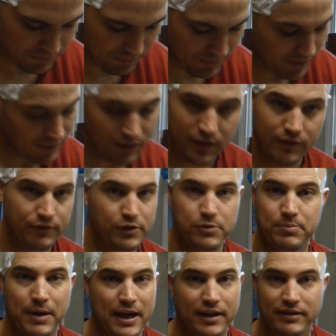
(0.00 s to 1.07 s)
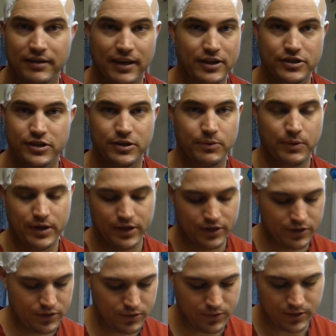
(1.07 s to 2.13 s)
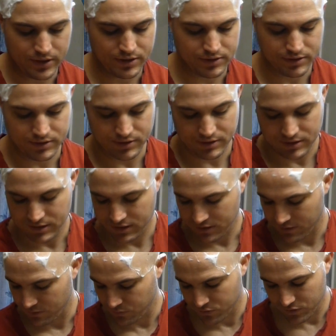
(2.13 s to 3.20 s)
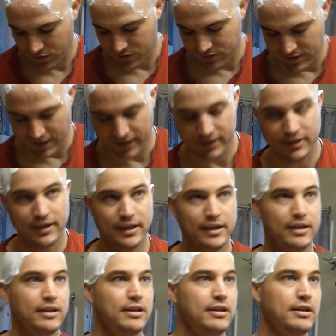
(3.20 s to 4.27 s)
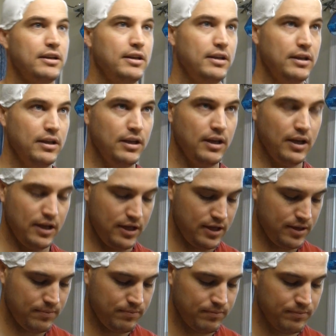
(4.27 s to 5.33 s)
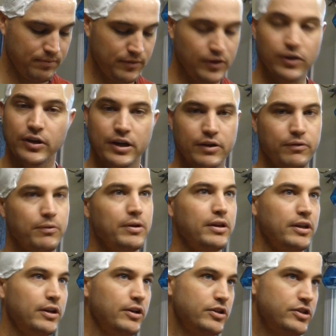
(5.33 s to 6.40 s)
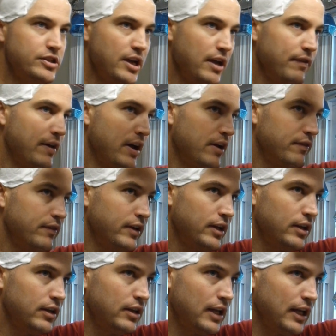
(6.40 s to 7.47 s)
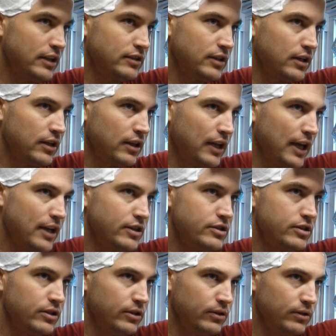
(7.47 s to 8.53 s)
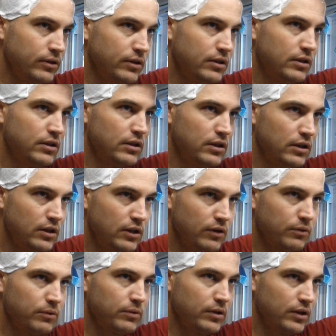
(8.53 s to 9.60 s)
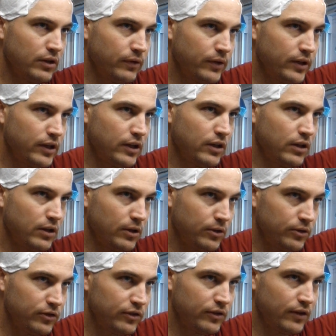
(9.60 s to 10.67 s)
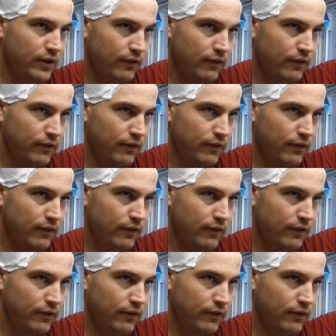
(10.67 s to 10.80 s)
But if you pay attention to what you're doing, use good technique, you'll get a really good shave out of it that's going to last you. Really, really close,